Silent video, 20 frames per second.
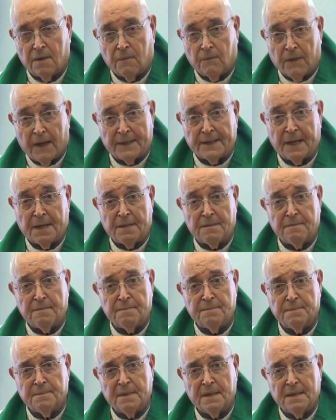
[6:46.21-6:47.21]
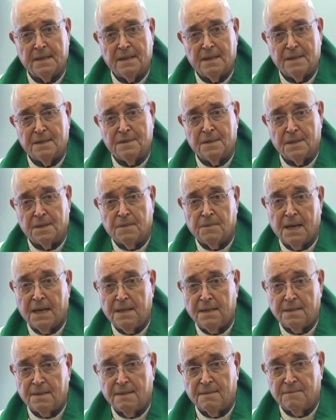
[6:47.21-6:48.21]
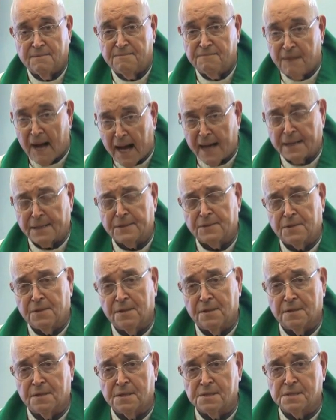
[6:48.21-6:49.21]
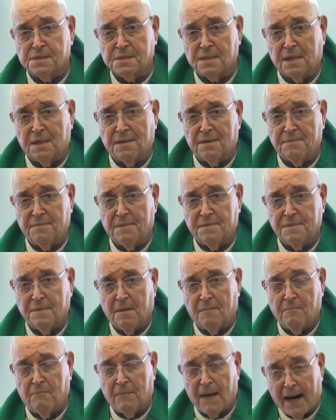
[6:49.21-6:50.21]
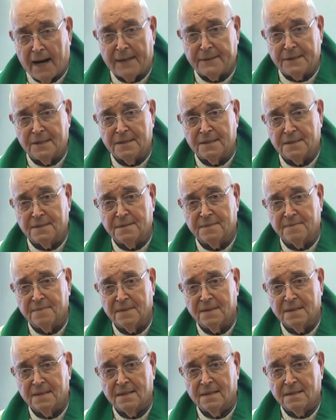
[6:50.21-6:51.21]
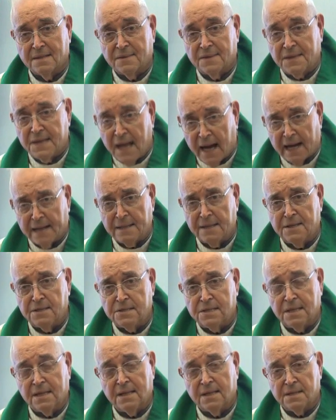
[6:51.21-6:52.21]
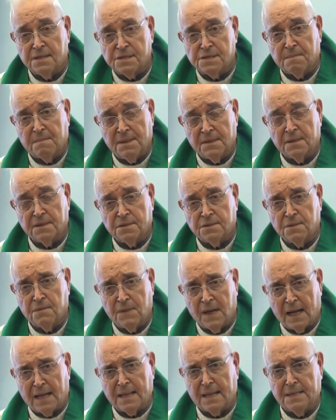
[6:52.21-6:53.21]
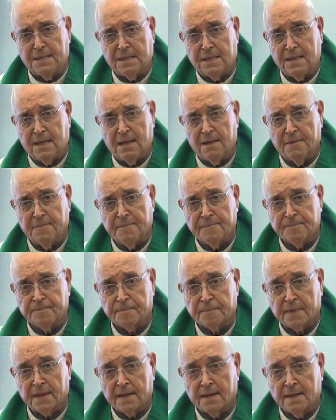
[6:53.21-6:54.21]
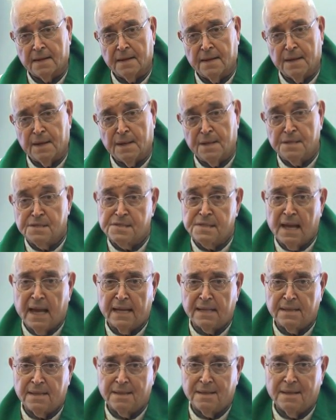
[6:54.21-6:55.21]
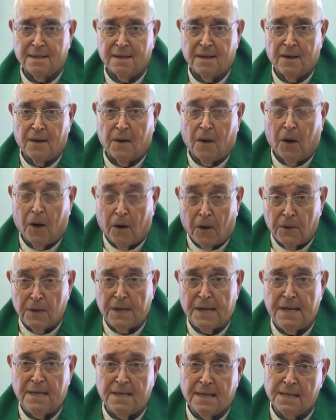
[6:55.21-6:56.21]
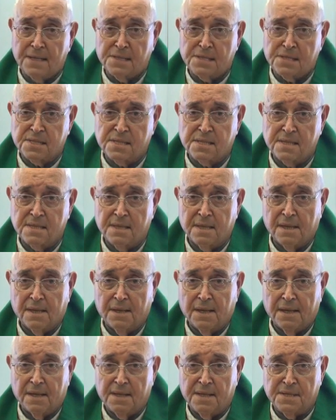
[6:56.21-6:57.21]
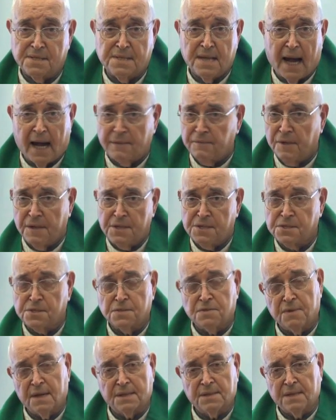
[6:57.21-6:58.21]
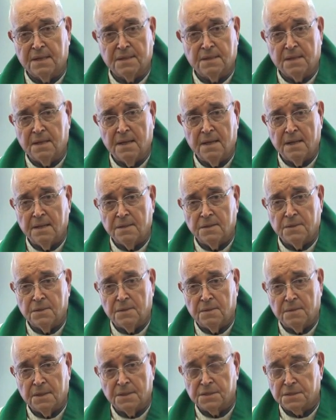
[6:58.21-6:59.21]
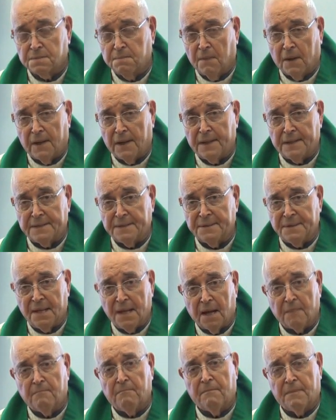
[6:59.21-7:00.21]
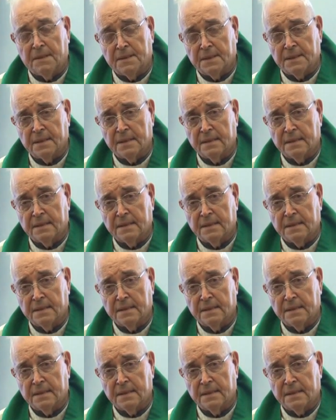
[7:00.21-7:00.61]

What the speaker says: One of the great factors of modern theology and spirituality is that holiness is not restricted to a small number.